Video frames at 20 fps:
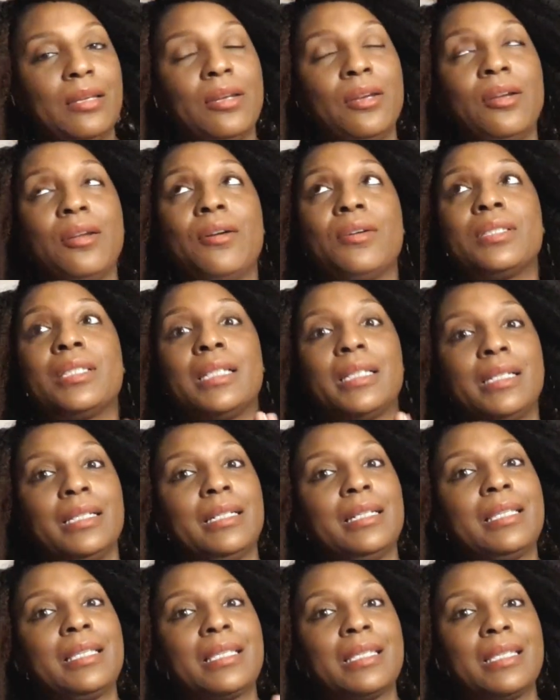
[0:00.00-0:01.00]
you know, it's a
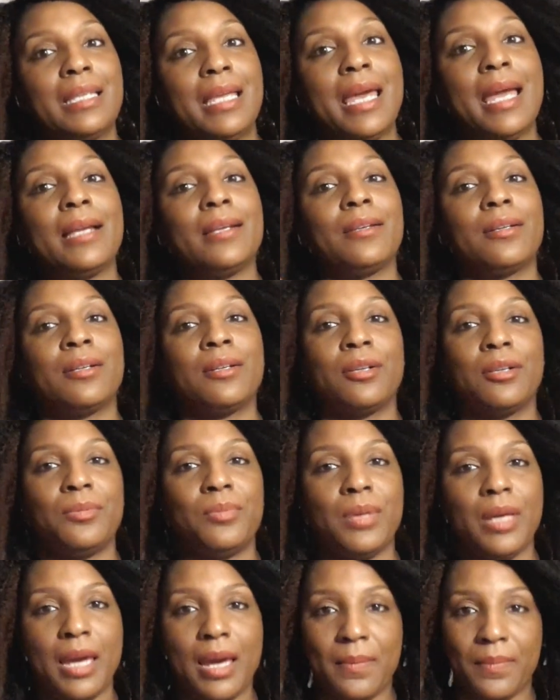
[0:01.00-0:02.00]
good snack to
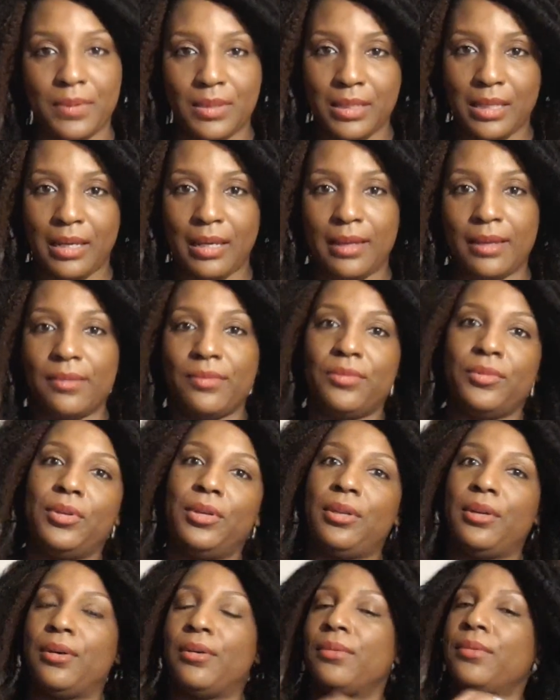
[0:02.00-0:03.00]
curb your appetite,
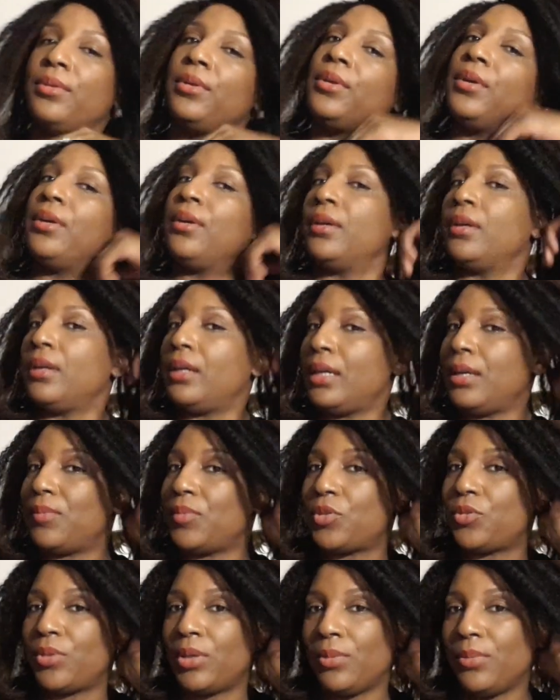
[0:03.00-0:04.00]
you know, in
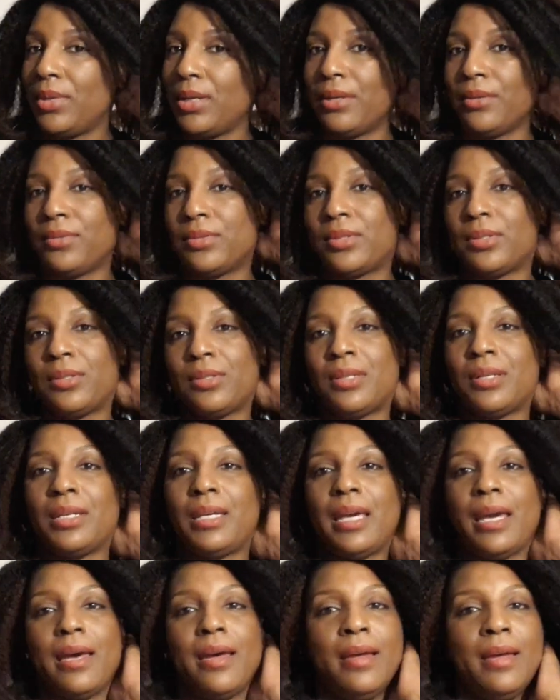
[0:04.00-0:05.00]
between meals. So
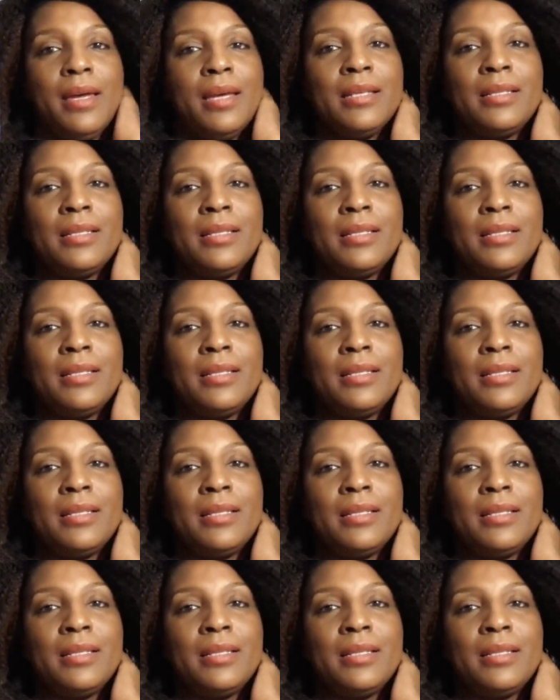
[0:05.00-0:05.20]
yeah.